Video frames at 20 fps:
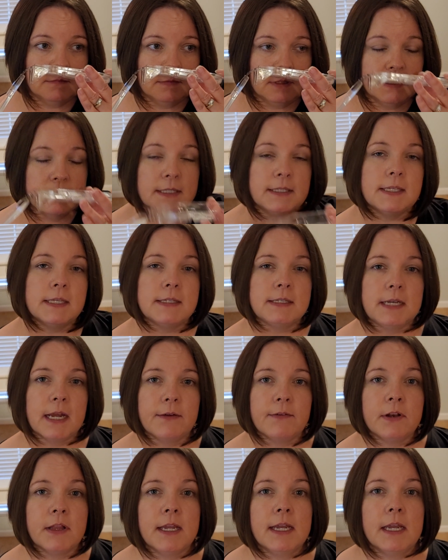This is
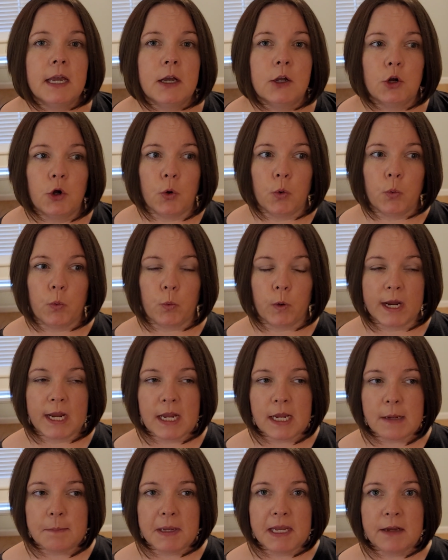definitely a
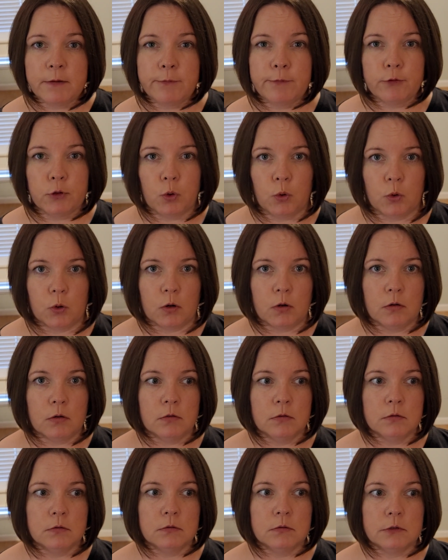creamy floral.
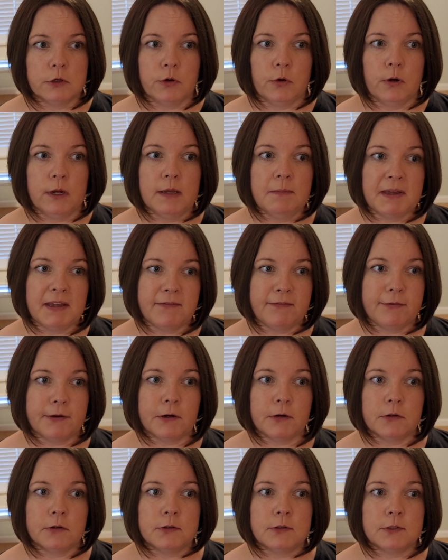Creamy
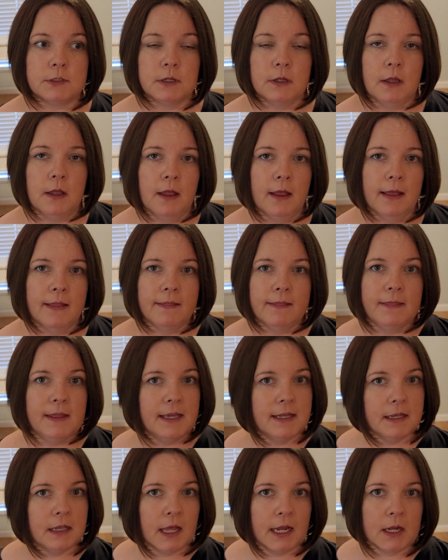first,
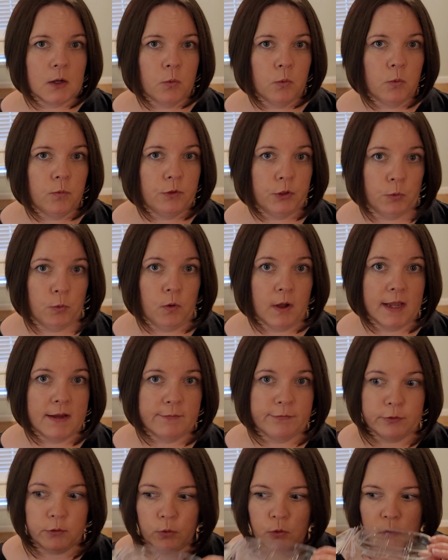then like the white
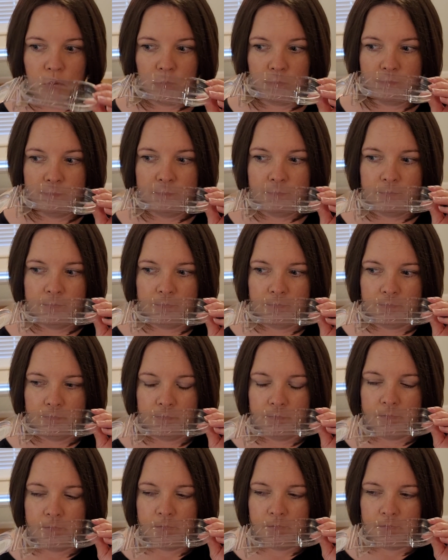floral.
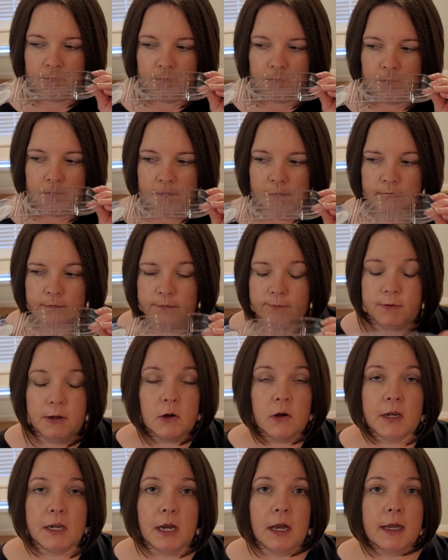
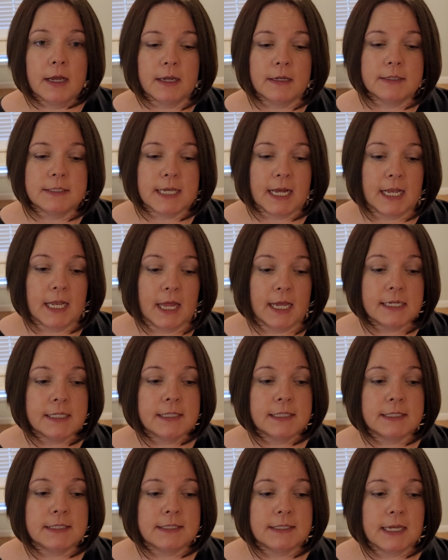Very nice. I like
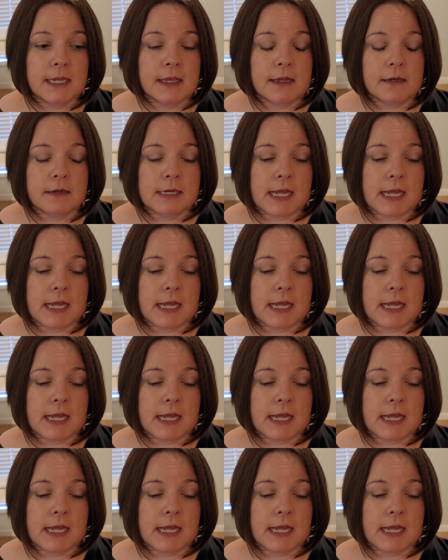this scent.